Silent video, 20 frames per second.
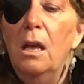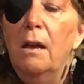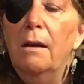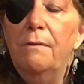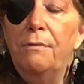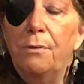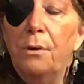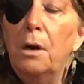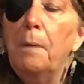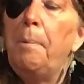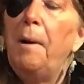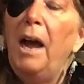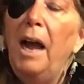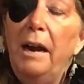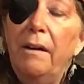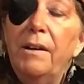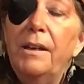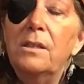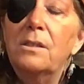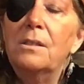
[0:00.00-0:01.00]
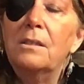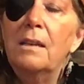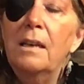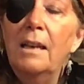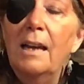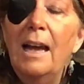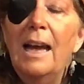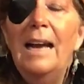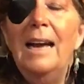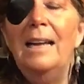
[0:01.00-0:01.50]
for pirates
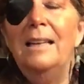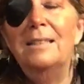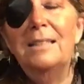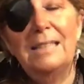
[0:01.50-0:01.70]
and